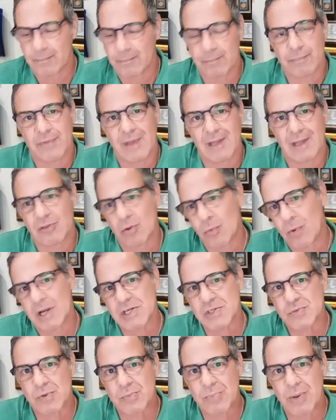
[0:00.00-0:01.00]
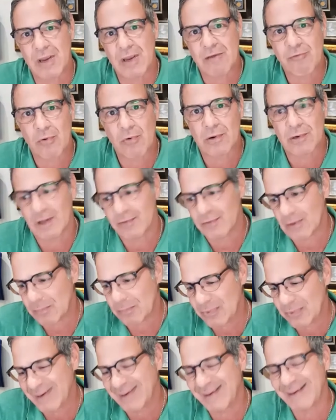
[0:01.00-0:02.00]
that the West would pay for it. And they're
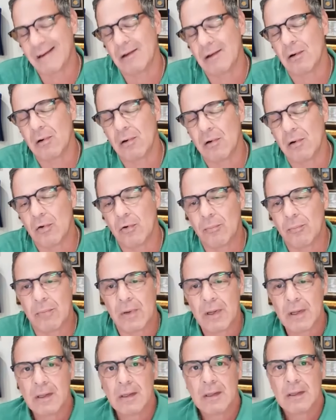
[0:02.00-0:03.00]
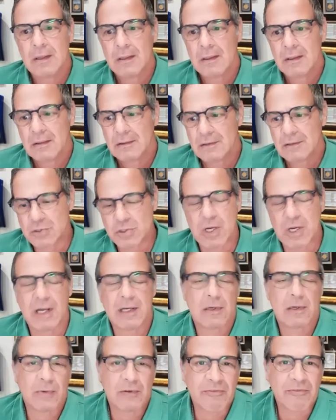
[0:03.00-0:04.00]
bringing it home to
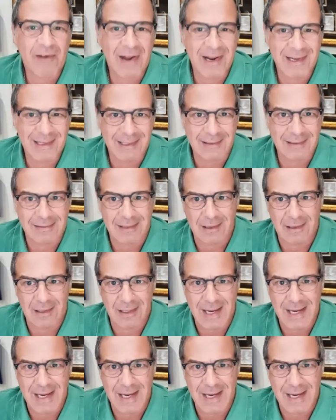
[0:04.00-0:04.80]
China, refining it there.